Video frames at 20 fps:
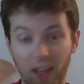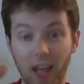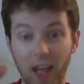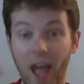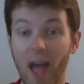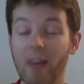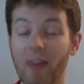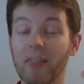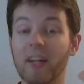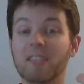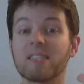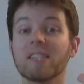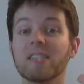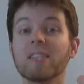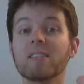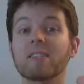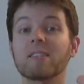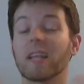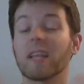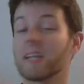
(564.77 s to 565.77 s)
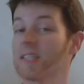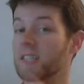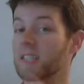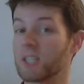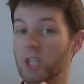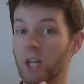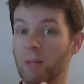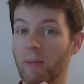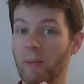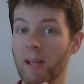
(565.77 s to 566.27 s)
And that's it, ladies and
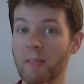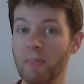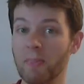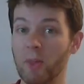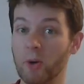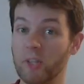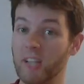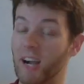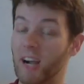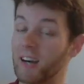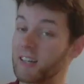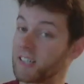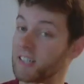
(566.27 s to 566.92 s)
gentlemen. Those are